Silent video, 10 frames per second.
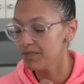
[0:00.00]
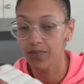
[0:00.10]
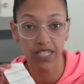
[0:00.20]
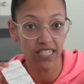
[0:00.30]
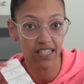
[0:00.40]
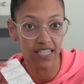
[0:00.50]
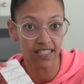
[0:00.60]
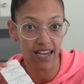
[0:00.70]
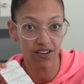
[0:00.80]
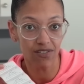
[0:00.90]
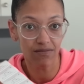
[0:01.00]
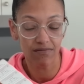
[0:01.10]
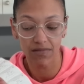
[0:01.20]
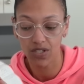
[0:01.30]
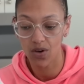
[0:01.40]
printed these out.
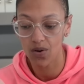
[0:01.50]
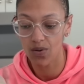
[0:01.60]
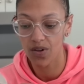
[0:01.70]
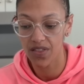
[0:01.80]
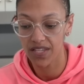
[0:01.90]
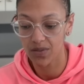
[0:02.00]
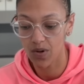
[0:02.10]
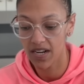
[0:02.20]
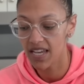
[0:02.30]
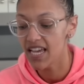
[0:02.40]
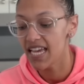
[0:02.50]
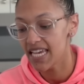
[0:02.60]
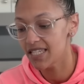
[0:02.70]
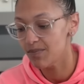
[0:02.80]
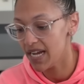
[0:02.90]
So this one
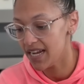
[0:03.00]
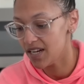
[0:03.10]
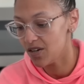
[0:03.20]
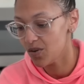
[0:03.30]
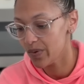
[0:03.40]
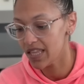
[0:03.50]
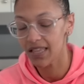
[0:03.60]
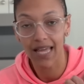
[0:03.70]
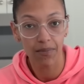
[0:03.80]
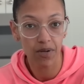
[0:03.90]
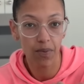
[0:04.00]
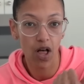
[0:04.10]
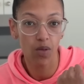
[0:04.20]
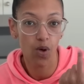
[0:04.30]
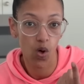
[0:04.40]
is made with lemon
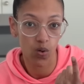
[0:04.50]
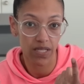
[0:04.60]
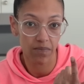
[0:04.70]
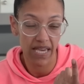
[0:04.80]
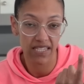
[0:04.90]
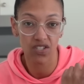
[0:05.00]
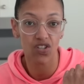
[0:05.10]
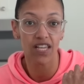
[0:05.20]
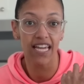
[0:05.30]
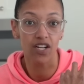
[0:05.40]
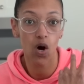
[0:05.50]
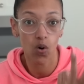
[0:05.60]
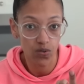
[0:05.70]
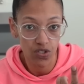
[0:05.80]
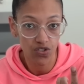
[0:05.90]
balm, holy basil, and
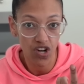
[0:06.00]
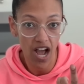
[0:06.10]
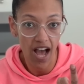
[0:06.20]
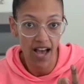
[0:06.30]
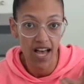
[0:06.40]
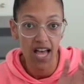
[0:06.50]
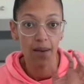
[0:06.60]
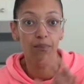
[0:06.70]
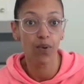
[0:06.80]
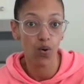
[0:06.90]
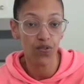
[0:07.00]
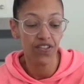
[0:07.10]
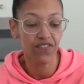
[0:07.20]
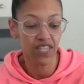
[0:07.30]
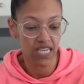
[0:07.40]
Oatstraw. Both
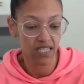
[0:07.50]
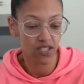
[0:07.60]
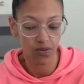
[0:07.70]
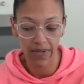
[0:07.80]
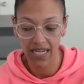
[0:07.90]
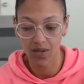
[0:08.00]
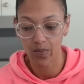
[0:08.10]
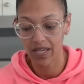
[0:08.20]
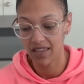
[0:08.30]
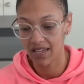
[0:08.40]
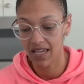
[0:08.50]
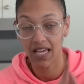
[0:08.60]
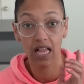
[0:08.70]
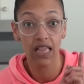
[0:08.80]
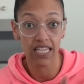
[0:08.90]
of these are made with
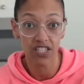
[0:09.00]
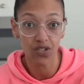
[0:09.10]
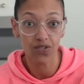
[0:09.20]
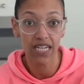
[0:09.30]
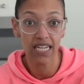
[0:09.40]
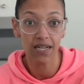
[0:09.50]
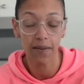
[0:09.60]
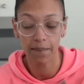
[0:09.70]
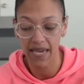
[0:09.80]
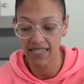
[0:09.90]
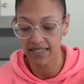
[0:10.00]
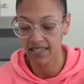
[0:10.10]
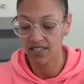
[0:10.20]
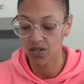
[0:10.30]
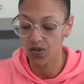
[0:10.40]
glycerin
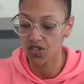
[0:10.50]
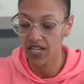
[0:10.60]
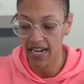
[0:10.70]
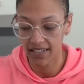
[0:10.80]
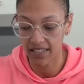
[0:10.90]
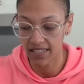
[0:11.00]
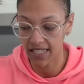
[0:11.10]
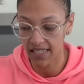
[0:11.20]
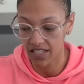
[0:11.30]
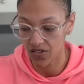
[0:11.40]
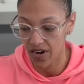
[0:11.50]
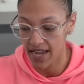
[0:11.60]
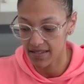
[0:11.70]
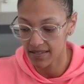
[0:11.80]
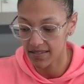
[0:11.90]
bases, so they're technically
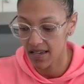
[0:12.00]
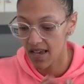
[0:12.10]
glycerites.